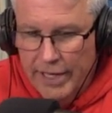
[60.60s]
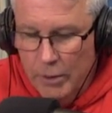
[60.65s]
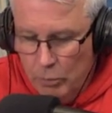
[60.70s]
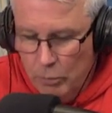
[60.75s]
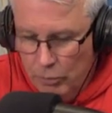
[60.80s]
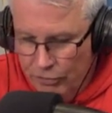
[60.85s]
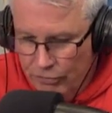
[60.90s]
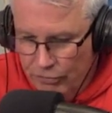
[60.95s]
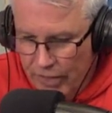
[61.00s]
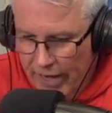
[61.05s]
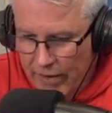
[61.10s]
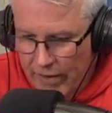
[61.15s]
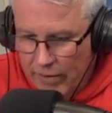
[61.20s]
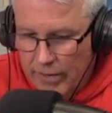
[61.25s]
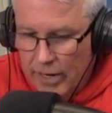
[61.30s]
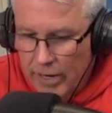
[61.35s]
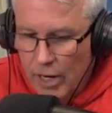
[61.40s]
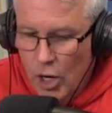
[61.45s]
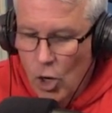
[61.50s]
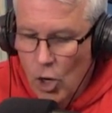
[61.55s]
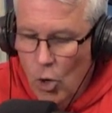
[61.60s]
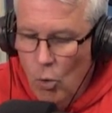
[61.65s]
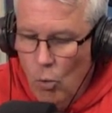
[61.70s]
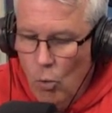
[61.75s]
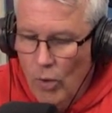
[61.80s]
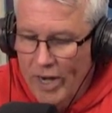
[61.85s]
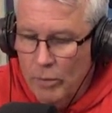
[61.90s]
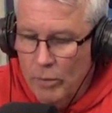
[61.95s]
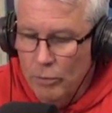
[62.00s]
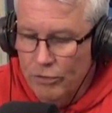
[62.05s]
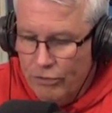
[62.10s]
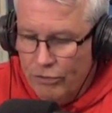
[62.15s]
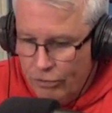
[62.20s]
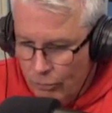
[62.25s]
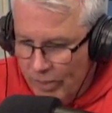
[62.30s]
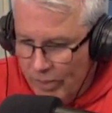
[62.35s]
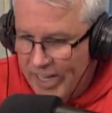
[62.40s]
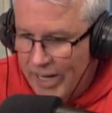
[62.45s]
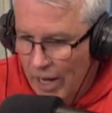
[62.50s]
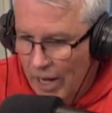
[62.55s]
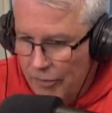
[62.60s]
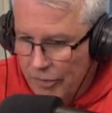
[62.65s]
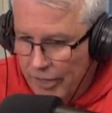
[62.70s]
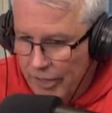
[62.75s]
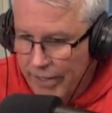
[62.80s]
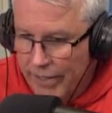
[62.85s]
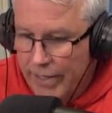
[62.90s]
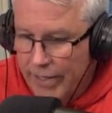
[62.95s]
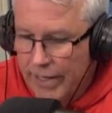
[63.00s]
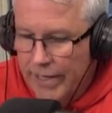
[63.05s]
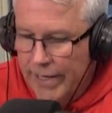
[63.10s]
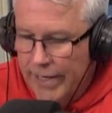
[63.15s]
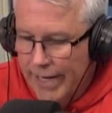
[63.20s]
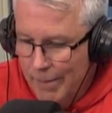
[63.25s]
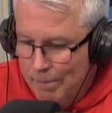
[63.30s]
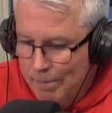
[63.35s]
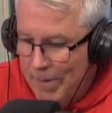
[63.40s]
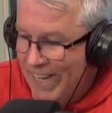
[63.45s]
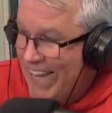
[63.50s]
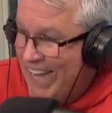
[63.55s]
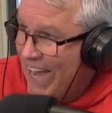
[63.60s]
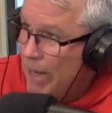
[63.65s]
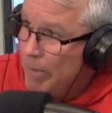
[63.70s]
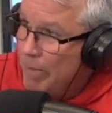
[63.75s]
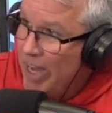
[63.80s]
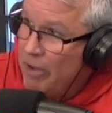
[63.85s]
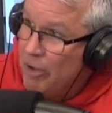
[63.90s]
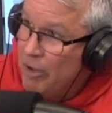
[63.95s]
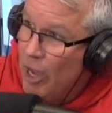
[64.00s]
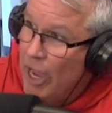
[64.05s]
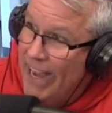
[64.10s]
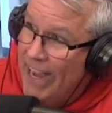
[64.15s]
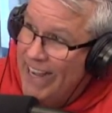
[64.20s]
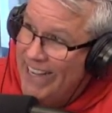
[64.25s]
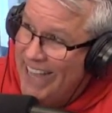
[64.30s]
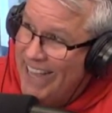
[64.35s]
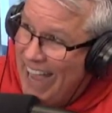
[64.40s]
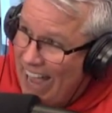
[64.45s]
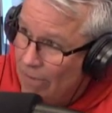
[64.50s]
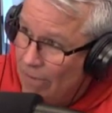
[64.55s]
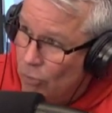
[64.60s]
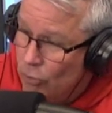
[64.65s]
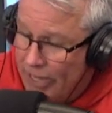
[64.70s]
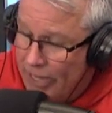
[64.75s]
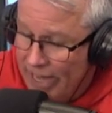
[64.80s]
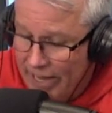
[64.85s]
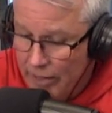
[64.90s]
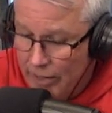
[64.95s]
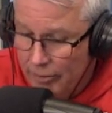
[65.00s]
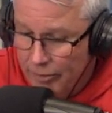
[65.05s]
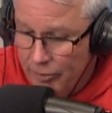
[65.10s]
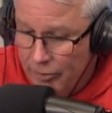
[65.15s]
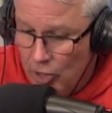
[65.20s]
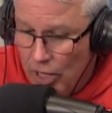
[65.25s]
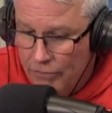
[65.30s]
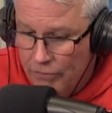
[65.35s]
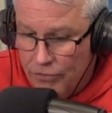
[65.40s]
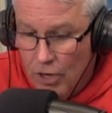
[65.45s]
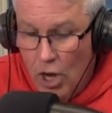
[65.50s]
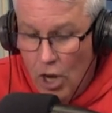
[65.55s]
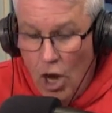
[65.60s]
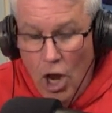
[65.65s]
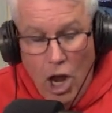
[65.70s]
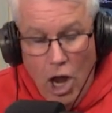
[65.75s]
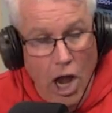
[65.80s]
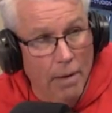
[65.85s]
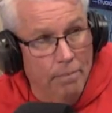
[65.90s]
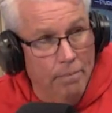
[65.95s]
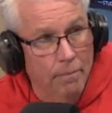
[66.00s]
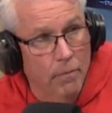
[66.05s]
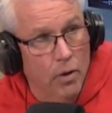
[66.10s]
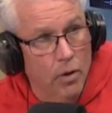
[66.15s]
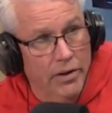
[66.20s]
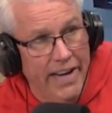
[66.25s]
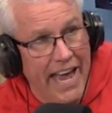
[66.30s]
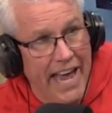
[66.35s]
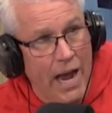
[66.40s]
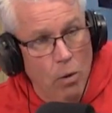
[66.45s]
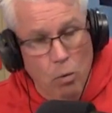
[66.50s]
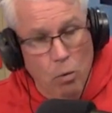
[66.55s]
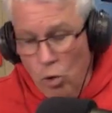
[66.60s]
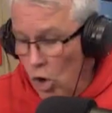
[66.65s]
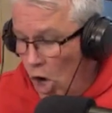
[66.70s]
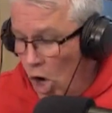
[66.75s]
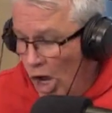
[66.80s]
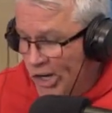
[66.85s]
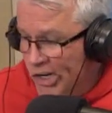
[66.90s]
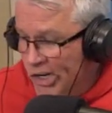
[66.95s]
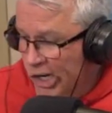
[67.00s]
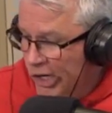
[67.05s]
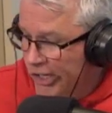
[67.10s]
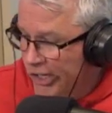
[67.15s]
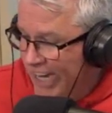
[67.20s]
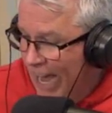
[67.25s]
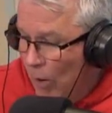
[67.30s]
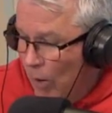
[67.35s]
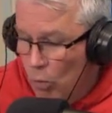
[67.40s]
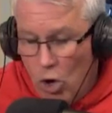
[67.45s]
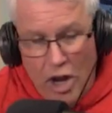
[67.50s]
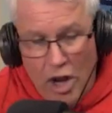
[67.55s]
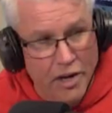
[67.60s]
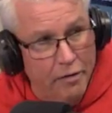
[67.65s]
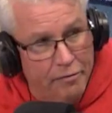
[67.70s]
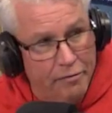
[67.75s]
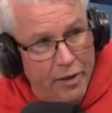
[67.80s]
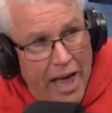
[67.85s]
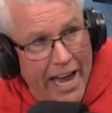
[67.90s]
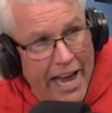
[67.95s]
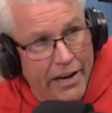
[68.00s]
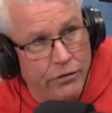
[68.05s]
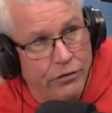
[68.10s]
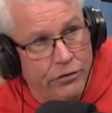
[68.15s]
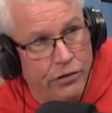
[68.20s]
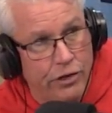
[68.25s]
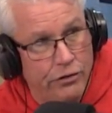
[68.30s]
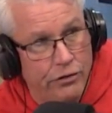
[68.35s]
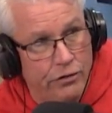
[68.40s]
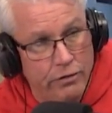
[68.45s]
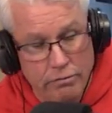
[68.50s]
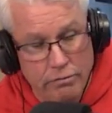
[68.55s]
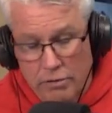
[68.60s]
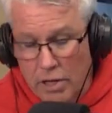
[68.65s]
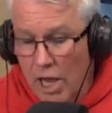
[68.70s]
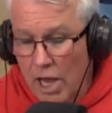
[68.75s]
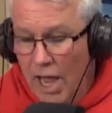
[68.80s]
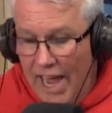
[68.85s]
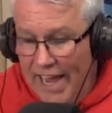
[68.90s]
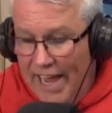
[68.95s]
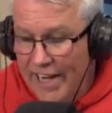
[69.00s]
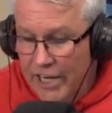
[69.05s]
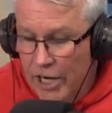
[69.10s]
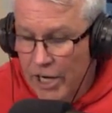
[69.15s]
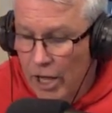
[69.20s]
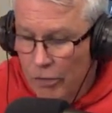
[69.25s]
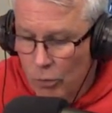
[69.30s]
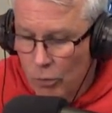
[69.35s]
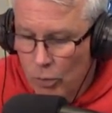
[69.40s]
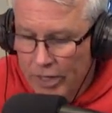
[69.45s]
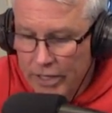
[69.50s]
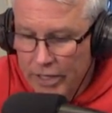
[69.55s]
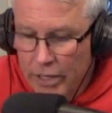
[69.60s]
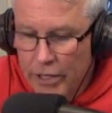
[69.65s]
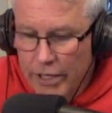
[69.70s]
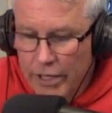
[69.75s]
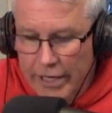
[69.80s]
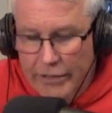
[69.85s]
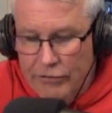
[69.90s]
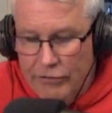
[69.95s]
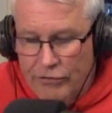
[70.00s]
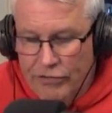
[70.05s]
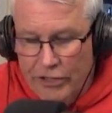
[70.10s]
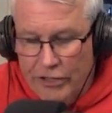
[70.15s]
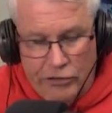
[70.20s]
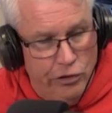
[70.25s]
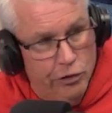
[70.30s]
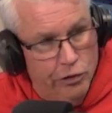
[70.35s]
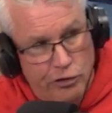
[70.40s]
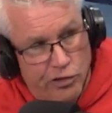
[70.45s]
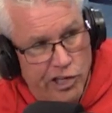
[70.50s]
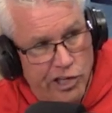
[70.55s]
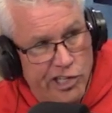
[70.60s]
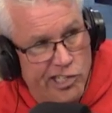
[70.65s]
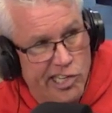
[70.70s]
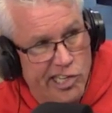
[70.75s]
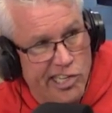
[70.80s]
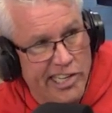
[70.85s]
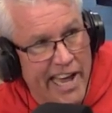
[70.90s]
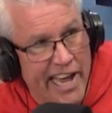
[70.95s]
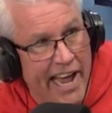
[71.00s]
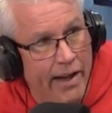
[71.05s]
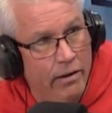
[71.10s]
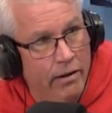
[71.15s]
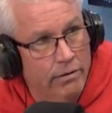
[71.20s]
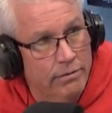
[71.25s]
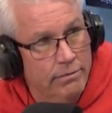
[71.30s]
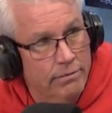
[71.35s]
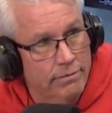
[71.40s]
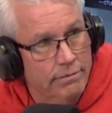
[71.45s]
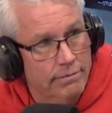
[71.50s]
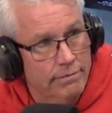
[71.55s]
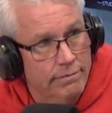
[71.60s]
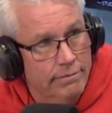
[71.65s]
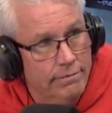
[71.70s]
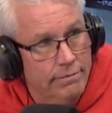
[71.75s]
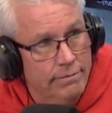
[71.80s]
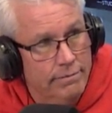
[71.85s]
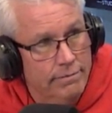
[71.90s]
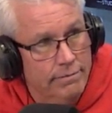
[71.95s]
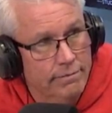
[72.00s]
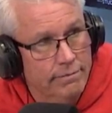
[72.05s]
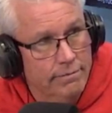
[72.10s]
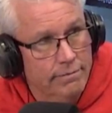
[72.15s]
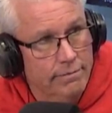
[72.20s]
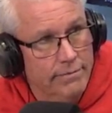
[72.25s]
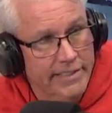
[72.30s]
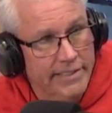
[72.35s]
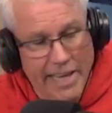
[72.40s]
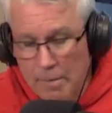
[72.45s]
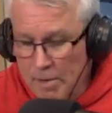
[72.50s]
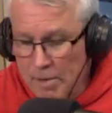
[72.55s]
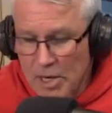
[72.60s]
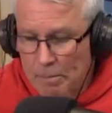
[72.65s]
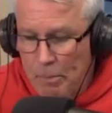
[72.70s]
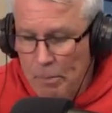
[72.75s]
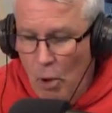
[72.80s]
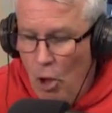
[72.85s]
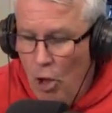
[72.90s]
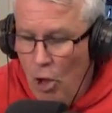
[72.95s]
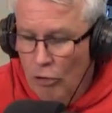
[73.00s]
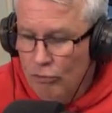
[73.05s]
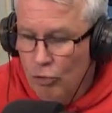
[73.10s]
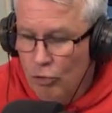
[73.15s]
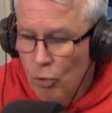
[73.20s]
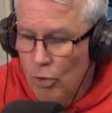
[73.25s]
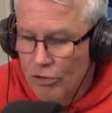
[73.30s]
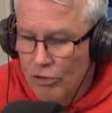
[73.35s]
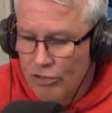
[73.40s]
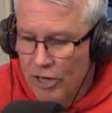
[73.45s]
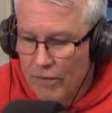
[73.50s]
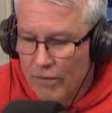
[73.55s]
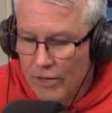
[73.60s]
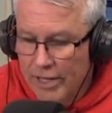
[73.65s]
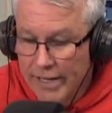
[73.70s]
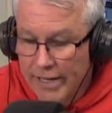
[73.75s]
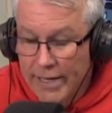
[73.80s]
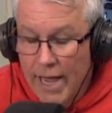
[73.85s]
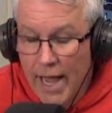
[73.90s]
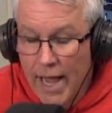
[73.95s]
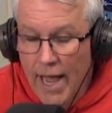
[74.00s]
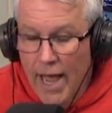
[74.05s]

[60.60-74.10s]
It was there. When it was 3-0, it became a cavalcade of floods. Up. Now we're on to Flyer season. I had another one. It's Sixer season now. Get me to Paul George and everything.